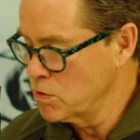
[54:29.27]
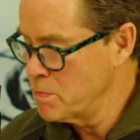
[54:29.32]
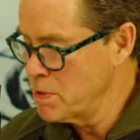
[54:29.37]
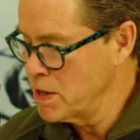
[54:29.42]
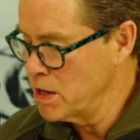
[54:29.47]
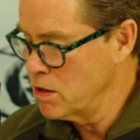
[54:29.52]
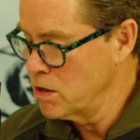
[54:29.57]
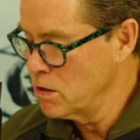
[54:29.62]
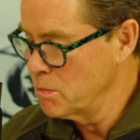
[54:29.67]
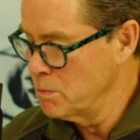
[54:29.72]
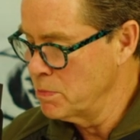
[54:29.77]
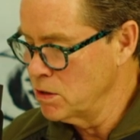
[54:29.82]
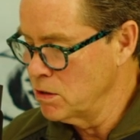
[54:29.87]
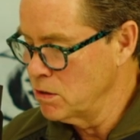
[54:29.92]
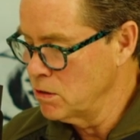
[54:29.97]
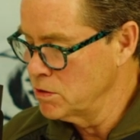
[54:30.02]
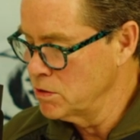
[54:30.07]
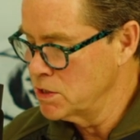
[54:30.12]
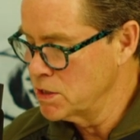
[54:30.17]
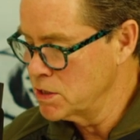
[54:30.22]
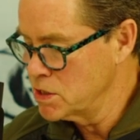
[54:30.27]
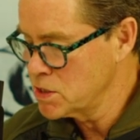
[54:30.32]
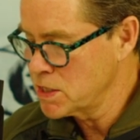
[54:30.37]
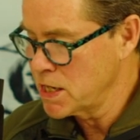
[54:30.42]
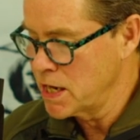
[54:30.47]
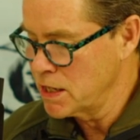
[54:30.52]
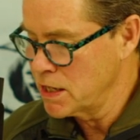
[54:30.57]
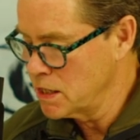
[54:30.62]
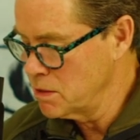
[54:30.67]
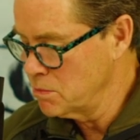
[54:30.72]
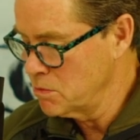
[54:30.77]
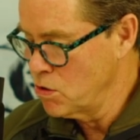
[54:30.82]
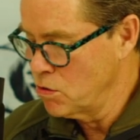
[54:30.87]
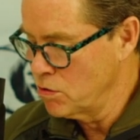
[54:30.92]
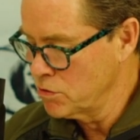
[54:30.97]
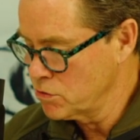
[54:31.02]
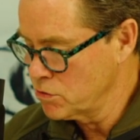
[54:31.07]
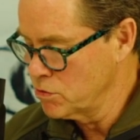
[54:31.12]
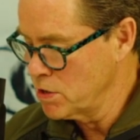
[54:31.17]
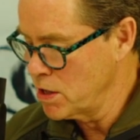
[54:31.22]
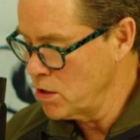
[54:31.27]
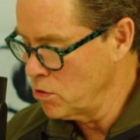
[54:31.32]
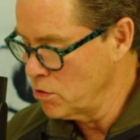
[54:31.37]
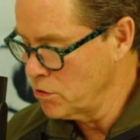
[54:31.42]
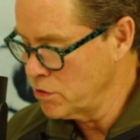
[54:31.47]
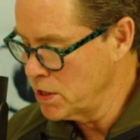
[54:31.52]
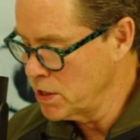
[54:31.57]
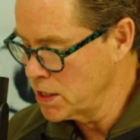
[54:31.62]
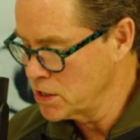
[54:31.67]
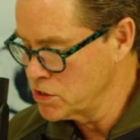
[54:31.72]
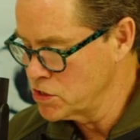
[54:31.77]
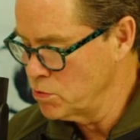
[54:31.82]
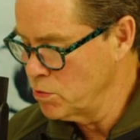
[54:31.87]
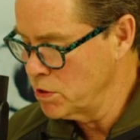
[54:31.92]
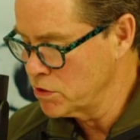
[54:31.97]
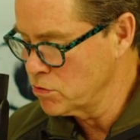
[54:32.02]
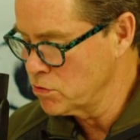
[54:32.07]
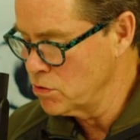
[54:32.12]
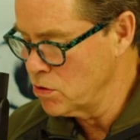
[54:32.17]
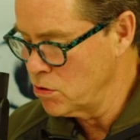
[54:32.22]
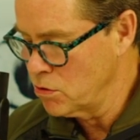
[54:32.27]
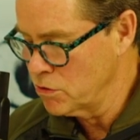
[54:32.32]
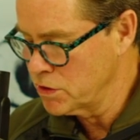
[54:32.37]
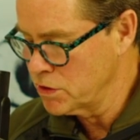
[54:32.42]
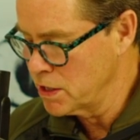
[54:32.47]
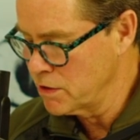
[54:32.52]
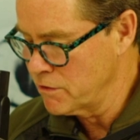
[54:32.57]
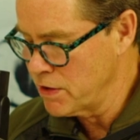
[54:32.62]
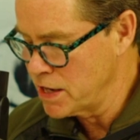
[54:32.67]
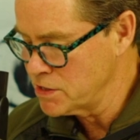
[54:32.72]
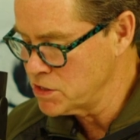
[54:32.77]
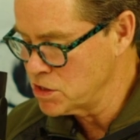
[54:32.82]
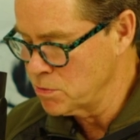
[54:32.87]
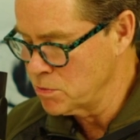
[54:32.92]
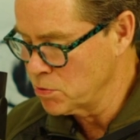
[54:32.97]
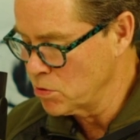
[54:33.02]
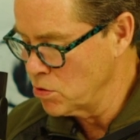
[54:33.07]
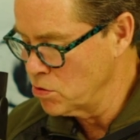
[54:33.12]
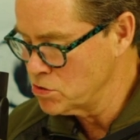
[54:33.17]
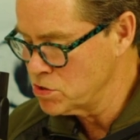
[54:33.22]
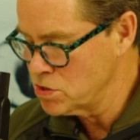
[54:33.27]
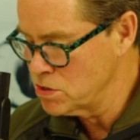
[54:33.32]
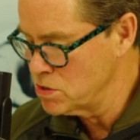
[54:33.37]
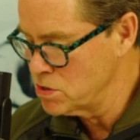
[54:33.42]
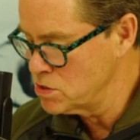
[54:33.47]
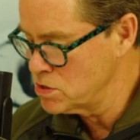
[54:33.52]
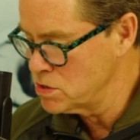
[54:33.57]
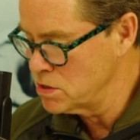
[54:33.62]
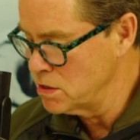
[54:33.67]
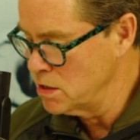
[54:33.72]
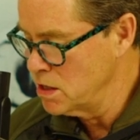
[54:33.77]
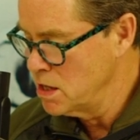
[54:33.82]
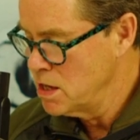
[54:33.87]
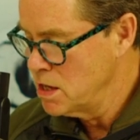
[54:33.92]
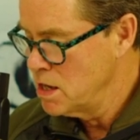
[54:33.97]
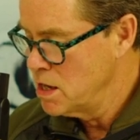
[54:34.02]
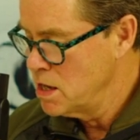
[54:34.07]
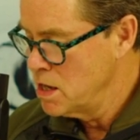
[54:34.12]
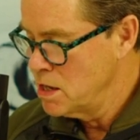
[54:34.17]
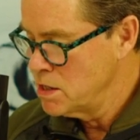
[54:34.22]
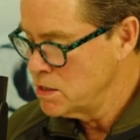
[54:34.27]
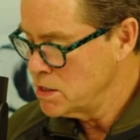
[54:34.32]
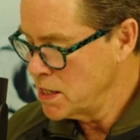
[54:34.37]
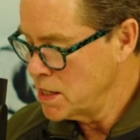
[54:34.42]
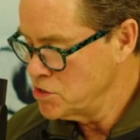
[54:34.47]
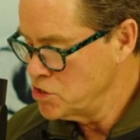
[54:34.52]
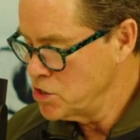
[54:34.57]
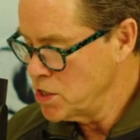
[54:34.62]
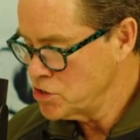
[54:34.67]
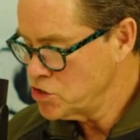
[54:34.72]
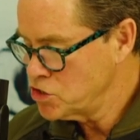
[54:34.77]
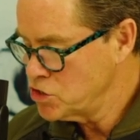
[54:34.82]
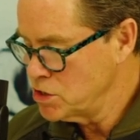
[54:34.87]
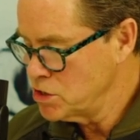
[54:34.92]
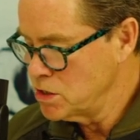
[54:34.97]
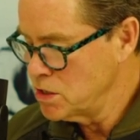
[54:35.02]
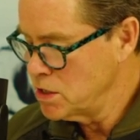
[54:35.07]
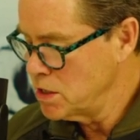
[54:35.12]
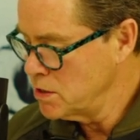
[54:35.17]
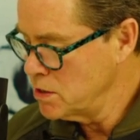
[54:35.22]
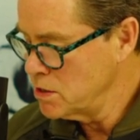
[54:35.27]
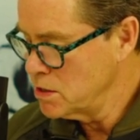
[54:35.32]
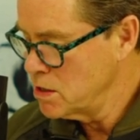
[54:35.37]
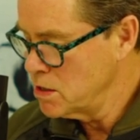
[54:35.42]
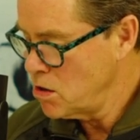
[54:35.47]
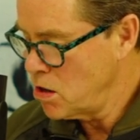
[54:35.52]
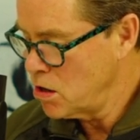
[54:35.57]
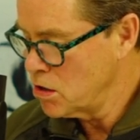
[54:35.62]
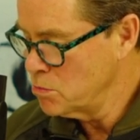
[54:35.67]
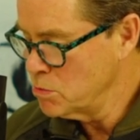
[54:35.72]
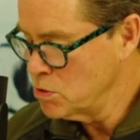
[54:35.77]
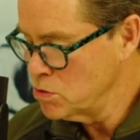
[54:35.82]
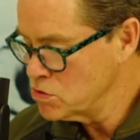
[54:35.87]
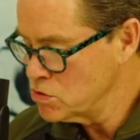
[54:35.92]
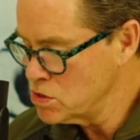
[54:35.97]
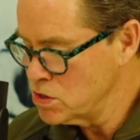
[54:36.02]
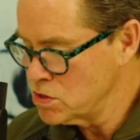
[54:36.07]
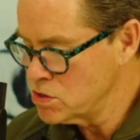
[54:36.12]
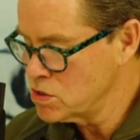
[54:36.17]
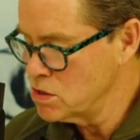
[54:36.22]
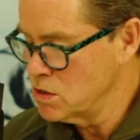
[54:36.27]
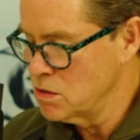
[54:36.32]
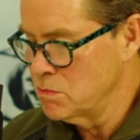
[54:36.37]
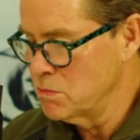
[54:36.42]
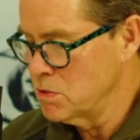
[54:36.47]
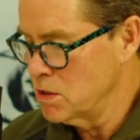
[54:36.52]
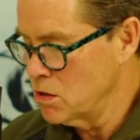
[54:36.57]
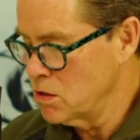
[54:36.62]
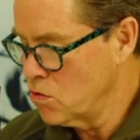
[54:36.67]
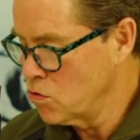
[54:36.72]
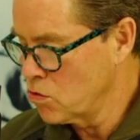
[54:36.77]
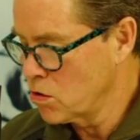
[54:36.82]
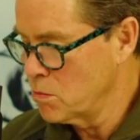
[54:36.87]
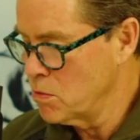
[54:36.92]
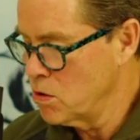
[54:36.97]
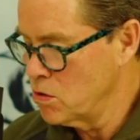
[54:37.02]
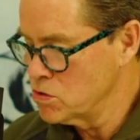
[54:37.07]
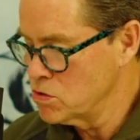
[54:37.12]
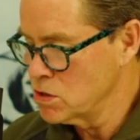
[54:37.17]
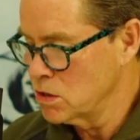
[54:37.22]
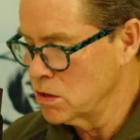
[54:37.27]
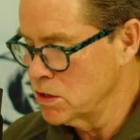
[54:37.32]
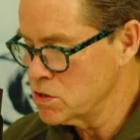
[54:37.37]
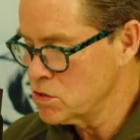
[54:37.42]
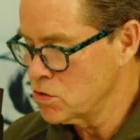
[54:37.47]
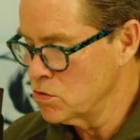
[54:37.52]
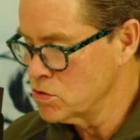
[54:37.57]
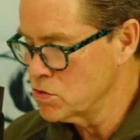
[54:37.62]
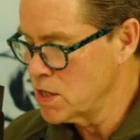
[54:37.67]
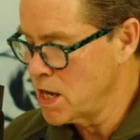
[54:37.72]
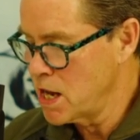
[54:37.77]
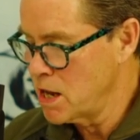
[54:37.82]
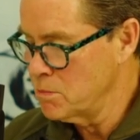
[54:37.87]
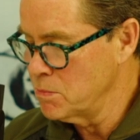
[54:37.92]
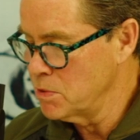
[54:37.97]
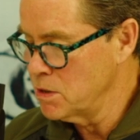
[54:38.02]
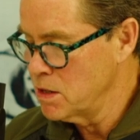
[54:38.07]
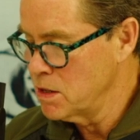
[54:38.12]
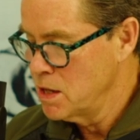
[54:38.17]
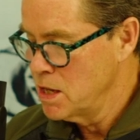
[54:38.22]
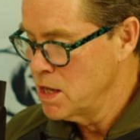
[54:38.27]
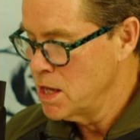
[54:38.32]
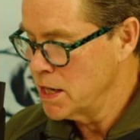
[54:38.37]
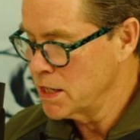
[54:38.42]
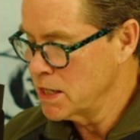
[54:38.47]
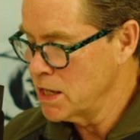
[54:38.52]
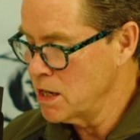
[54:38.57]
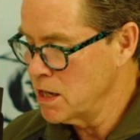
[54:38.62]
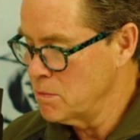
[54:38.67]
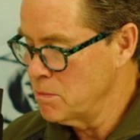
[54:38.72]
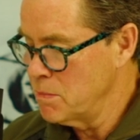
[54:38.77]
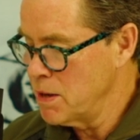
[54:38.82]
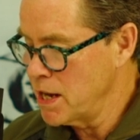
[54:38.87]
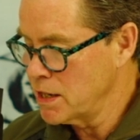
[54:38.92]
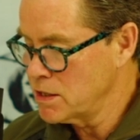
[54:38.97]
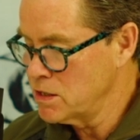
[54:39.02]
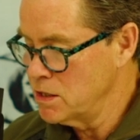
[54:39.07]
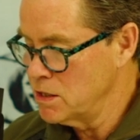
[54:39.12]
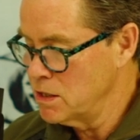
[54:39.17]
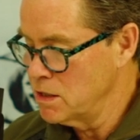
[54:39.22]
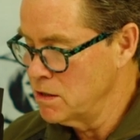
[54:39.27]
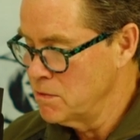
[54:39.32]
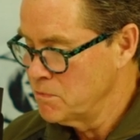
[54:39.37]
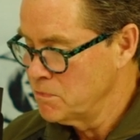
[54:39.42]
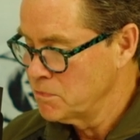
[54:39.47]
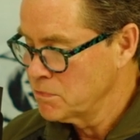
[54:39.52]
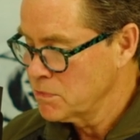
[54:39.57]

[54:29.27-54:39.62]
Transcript: repair, build, just kind of keep going through that whole thing because you went through the whole thing of osteoporosis. yeah digestion and autoimmune system, the hormones, the list goes on. But yeah. again, back to,